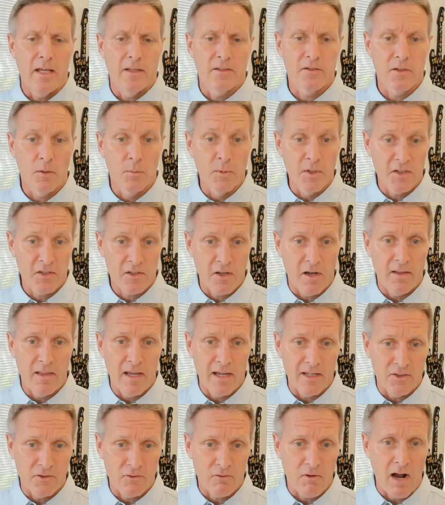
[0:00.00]
And so, we saw
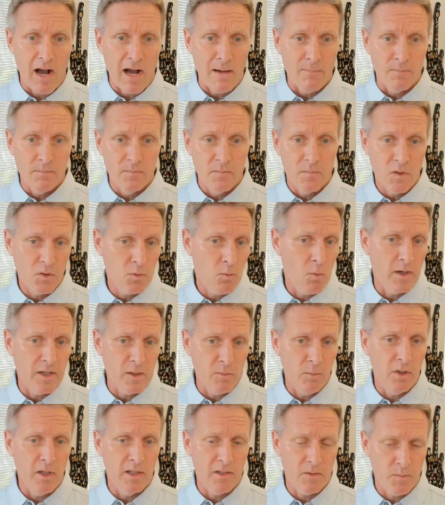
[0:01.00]
that drop
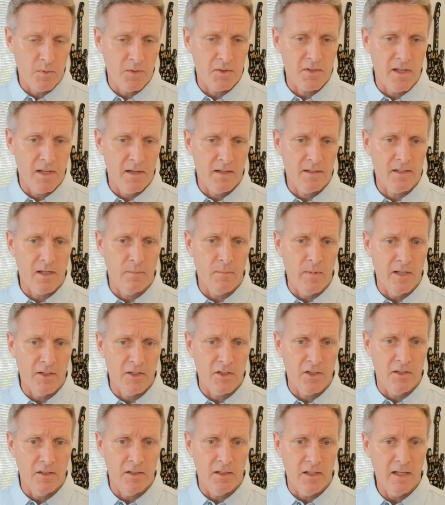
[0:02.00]
20 plus percent, as I
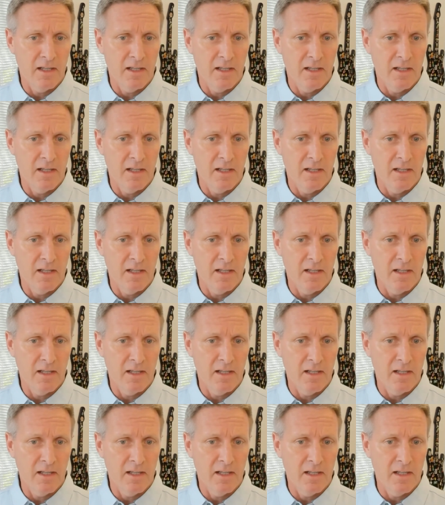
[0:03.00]
mentioned.